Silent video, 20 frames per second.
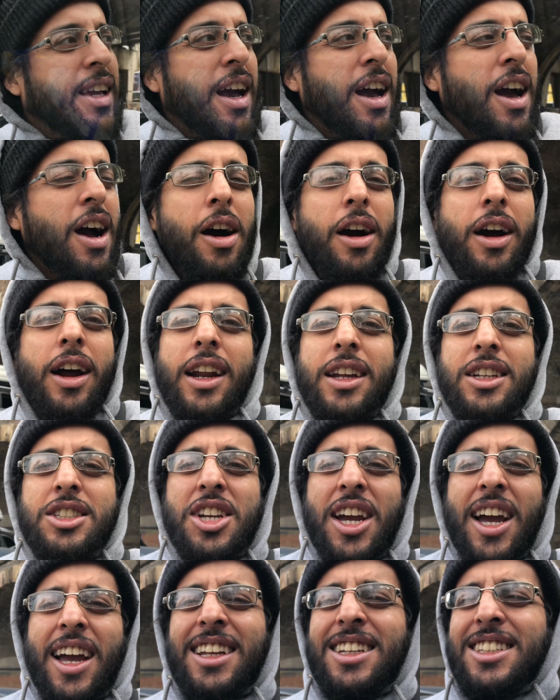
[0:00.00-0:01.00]
yeah, I'm gonna
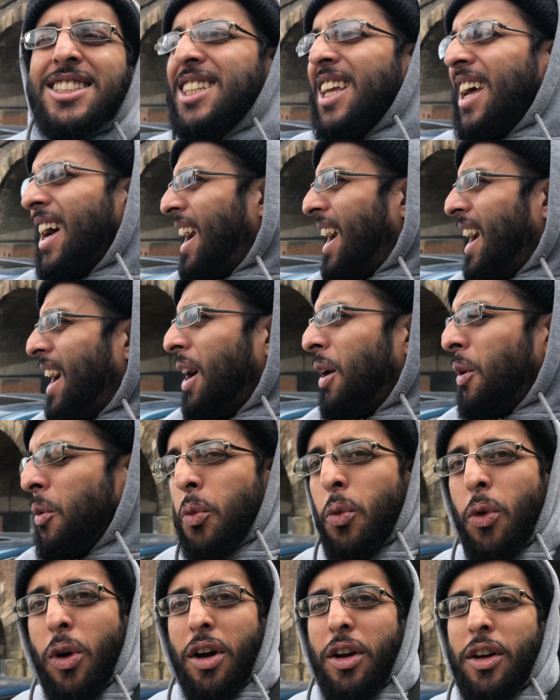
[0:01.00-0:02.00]
change that
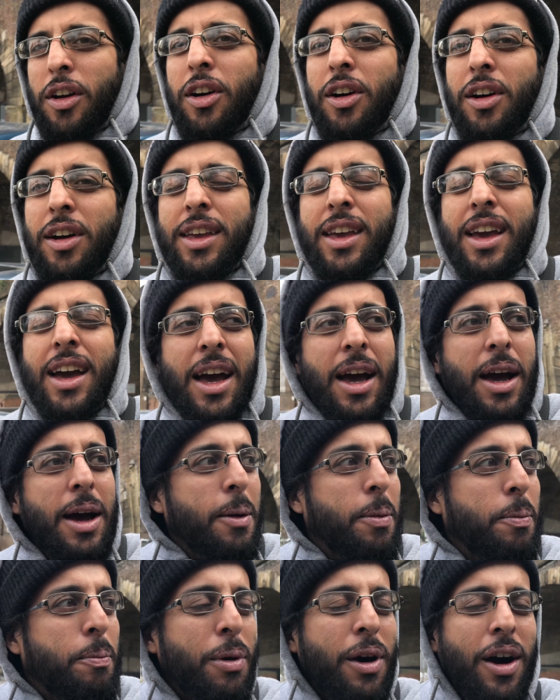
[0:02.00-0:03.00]
and whatnot,
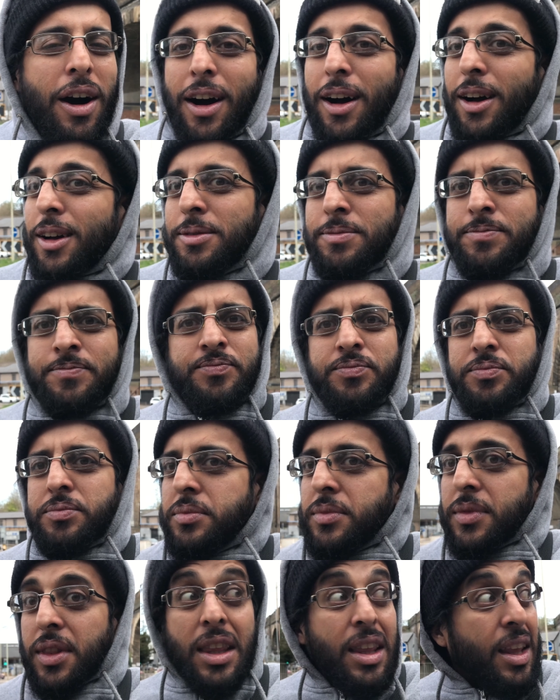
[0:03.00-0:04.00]
yeah, but
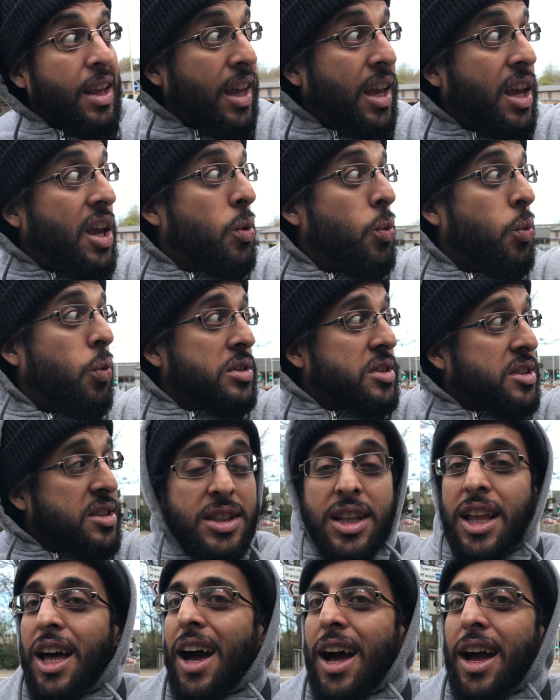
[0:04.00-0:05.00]
it
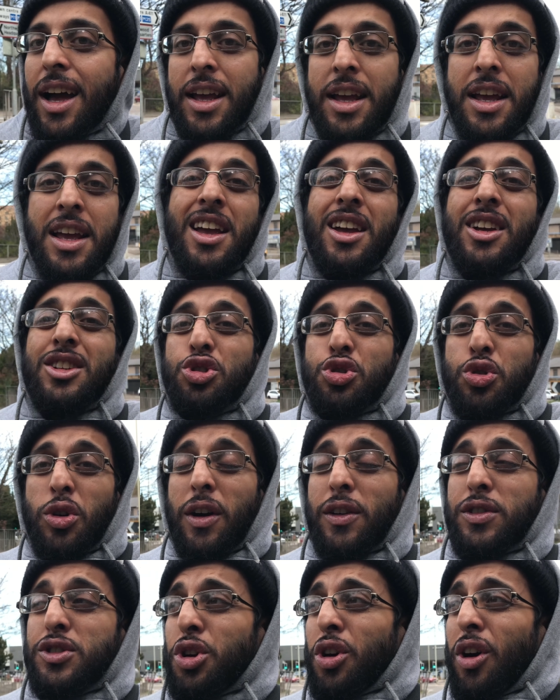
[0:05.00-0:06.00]
wasn't that.
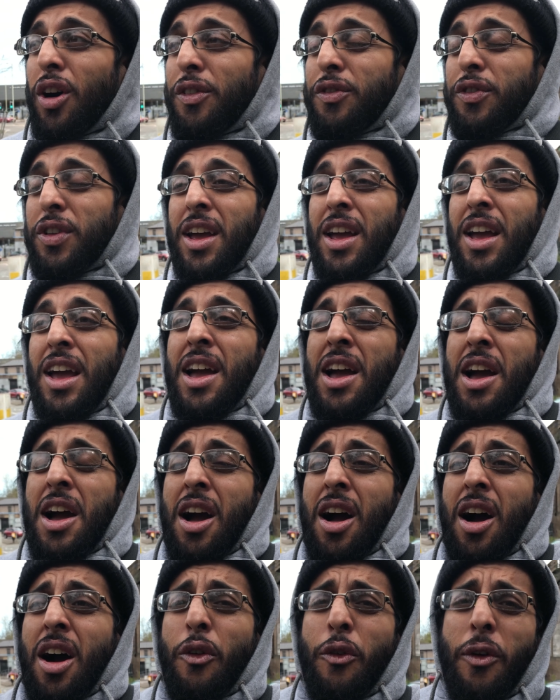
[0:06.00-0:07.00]
Drive shaft.
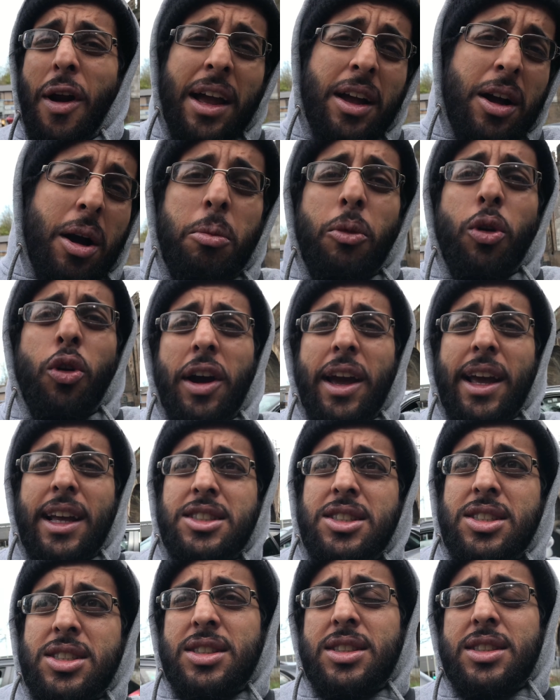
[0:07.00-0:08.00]
I rang up
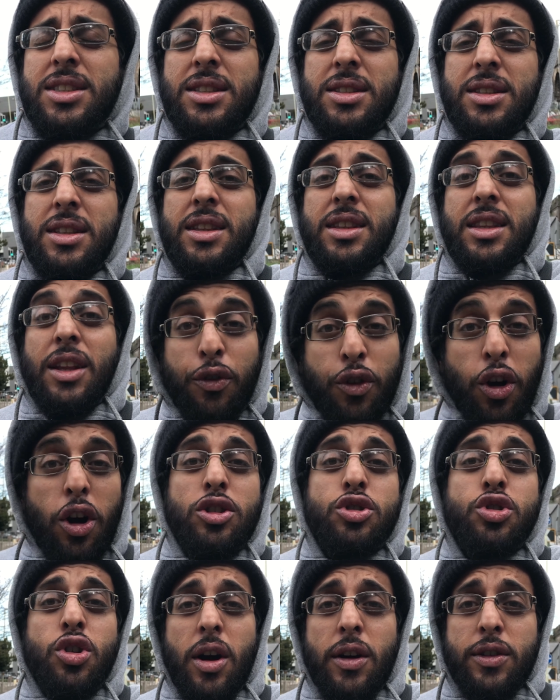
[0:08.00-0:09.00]
Lloyd's. They've
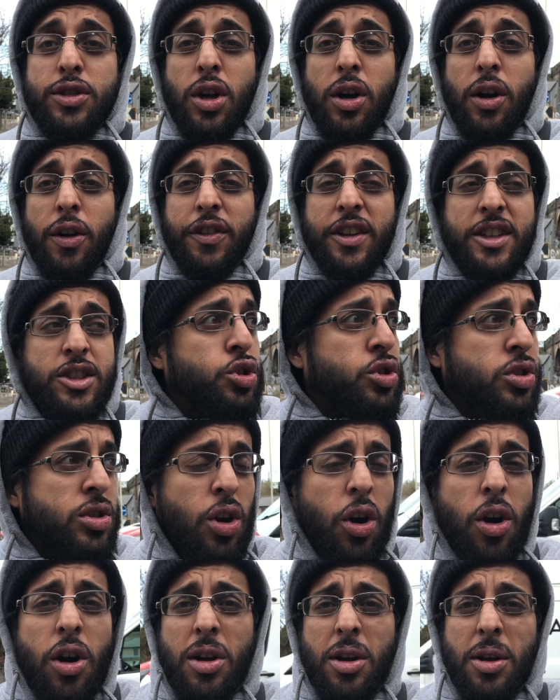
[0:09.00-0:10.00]
got a drive shaft in
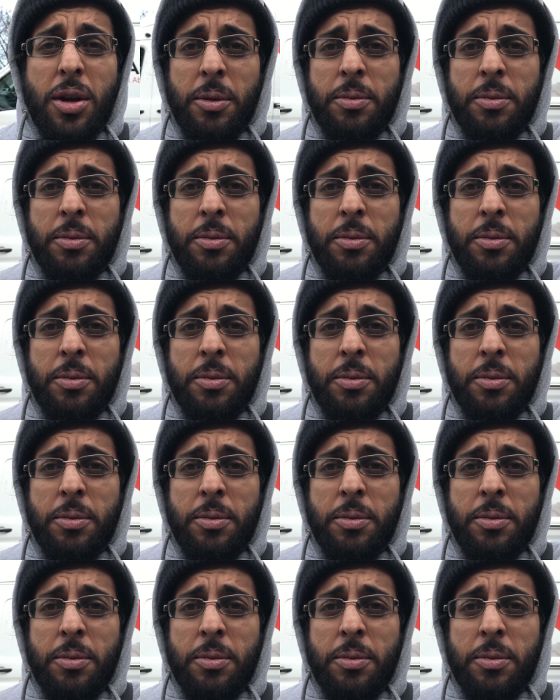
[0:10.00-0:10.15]
stock,